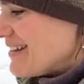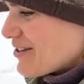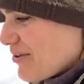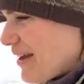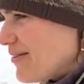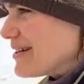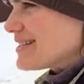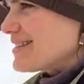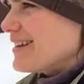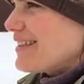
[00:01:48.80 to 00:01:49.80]
so they
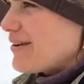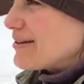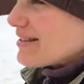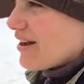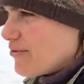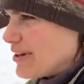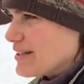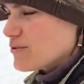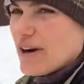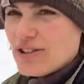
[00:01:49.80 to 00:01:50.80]
always love when
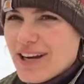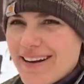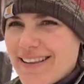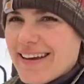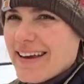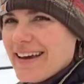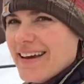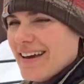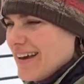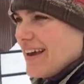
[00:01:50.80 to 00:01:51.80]
it's fresh. Kind of like
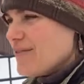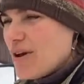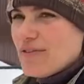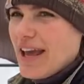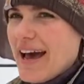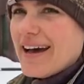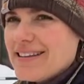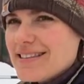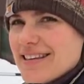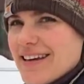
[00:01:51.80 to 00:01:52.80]
if you have
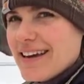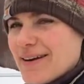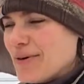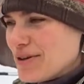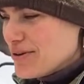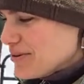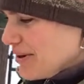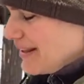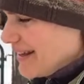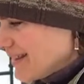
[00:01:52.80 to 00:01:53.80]
cats, when you
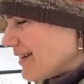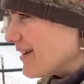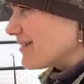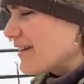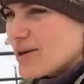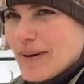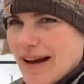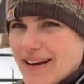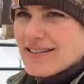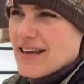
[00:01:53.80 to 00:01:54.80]
clean their litter
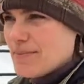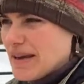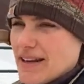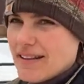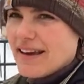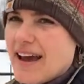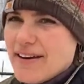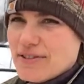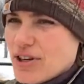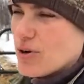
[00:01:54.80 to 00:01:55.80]
box, they immediately
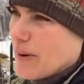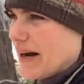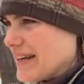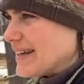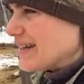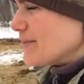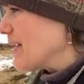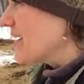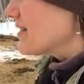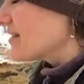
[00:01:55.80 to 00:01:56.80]
have to go potty in it
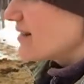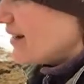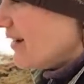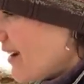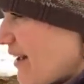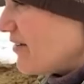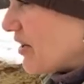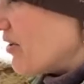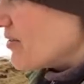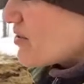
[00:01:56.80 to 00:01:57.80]
because, I don't
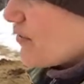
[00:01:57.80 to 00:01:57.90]
know, it's